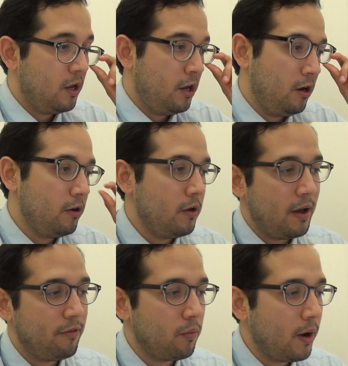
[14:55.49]
Here you
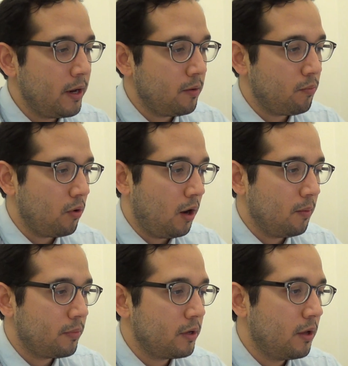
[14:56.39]
have a writing
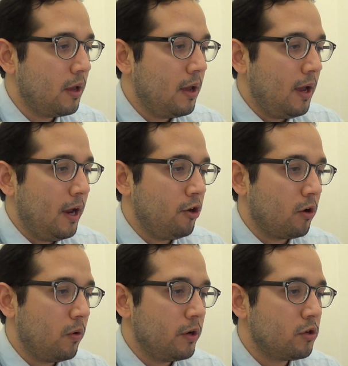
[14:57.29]
prompt, and you're
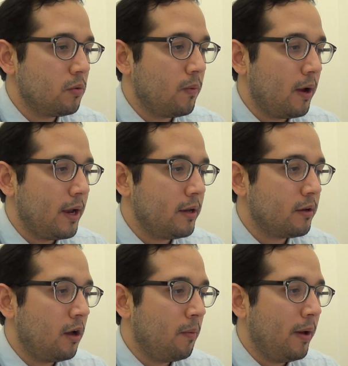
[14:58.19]
going to write
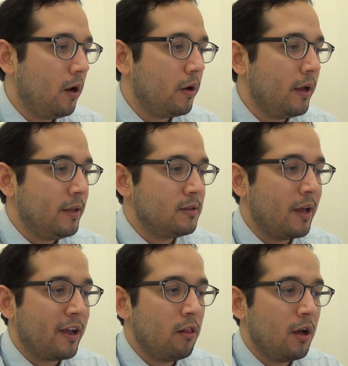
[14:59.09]
about a
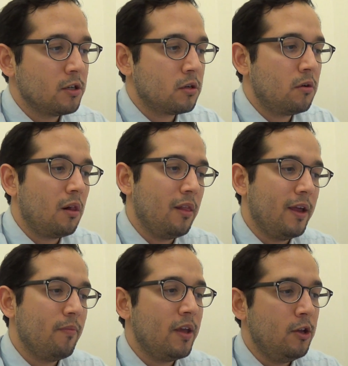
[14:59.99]
psychological
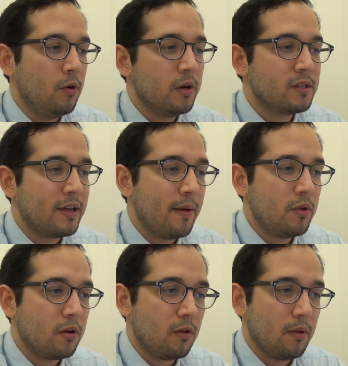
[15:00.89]
claim that you are
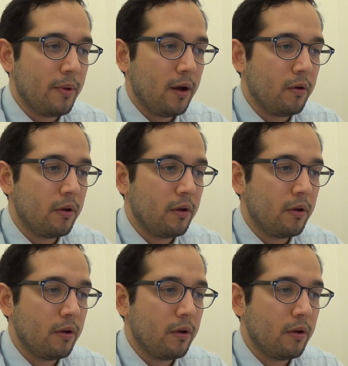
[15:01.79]
skeptical about.